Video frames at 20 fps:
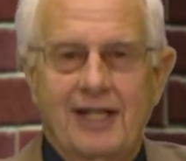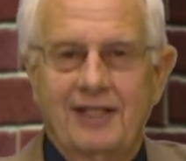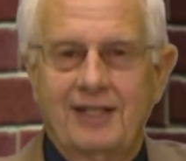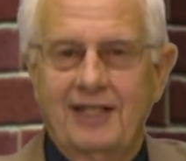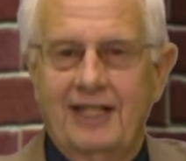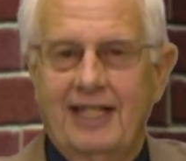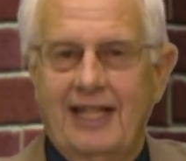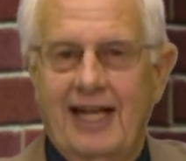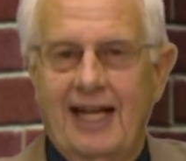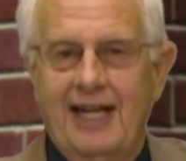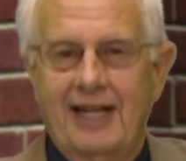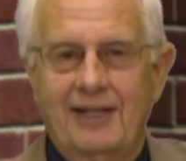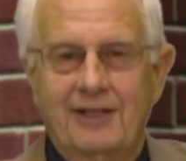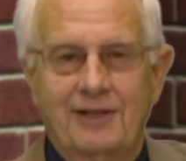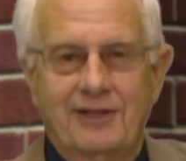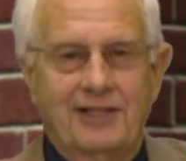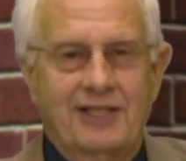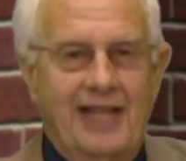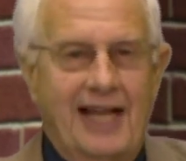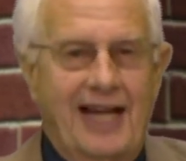decay or
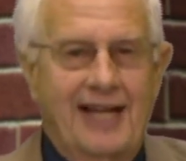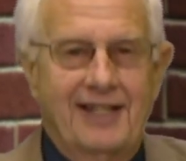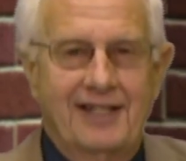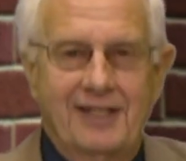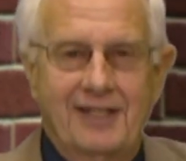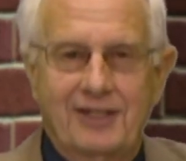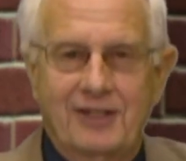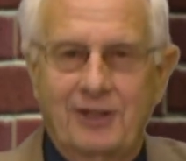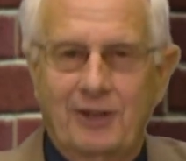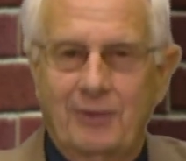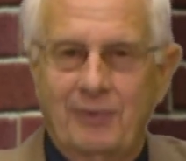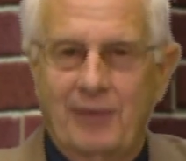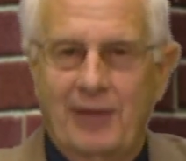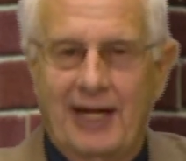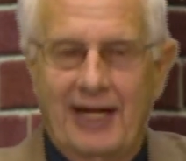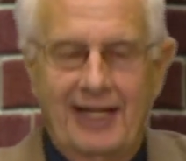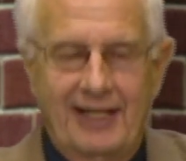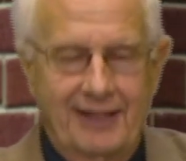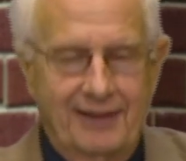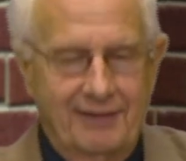sadness or
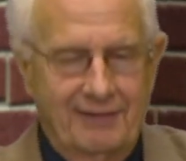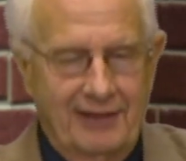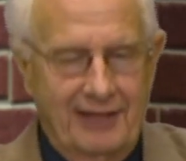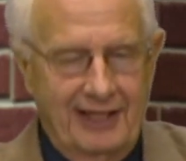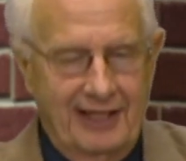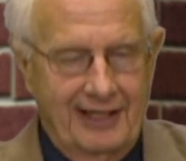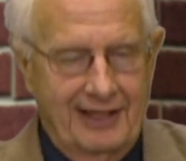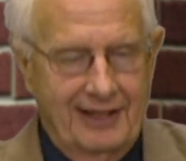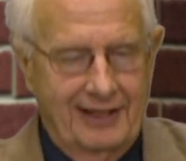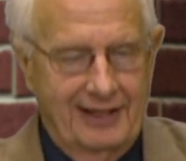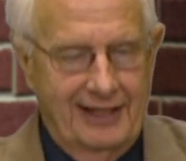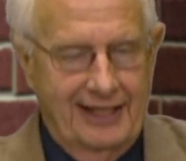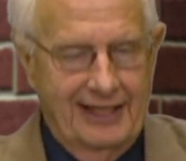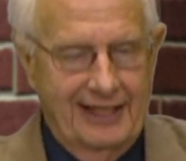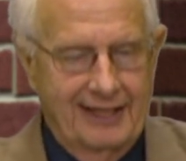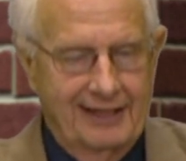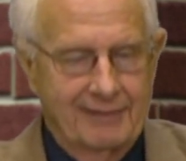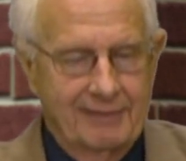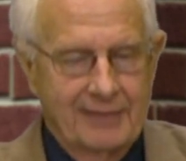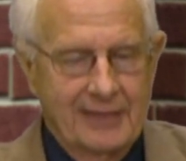pain of any
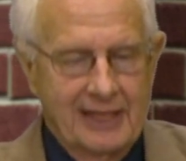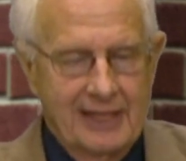kind.